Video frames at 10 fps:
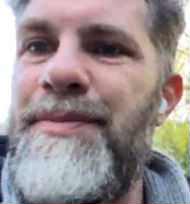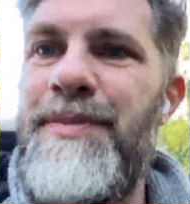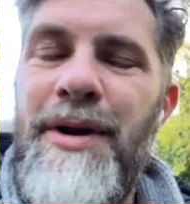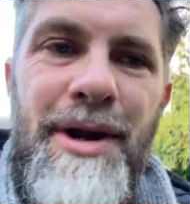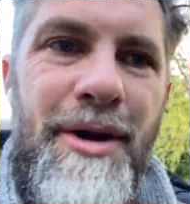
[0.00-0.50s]

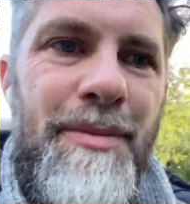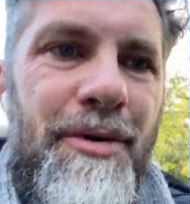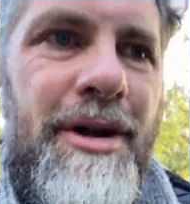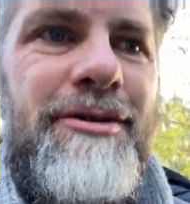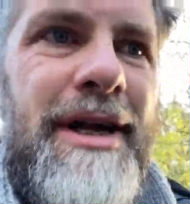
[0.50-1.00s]
on a
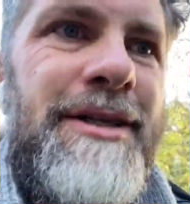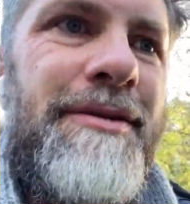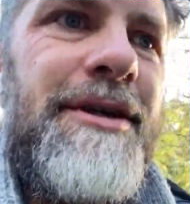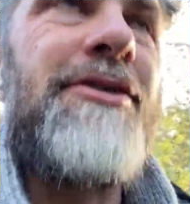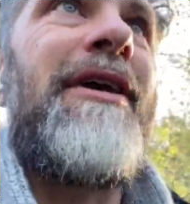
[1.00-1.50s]
product
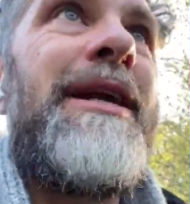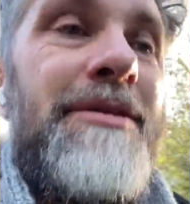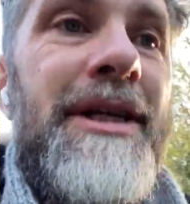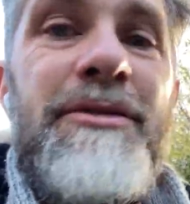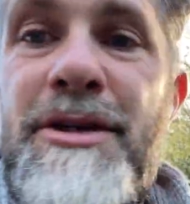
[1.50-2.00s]
transfer screen, it
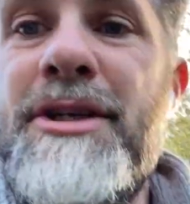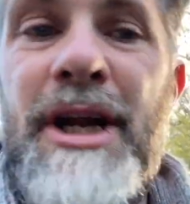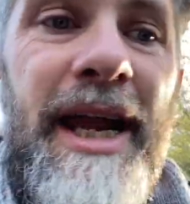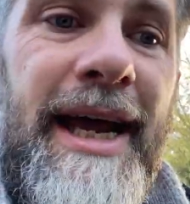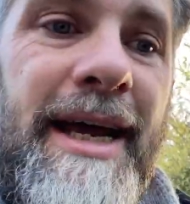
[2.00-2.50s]
was literally just
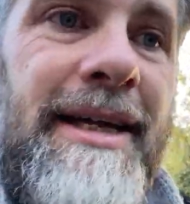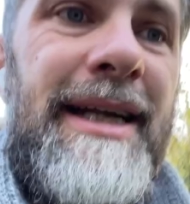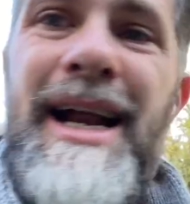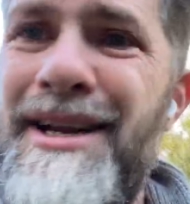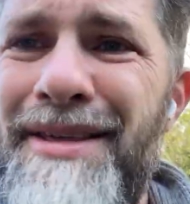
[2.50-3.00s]
click.
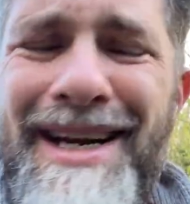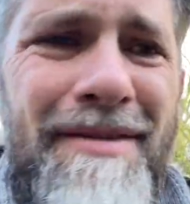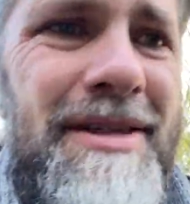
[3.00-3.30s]
I don't think I even